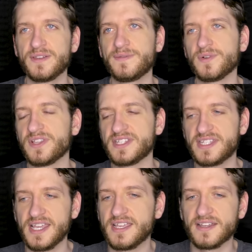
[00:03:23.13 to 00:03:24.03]
for the
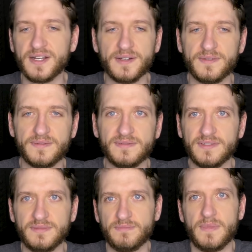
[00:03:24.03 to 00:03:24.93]
sake of
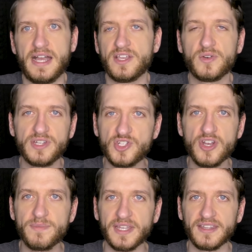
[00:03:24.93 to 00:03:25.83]
my own
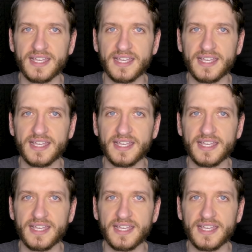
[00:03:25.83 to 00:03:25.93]
enjoyment.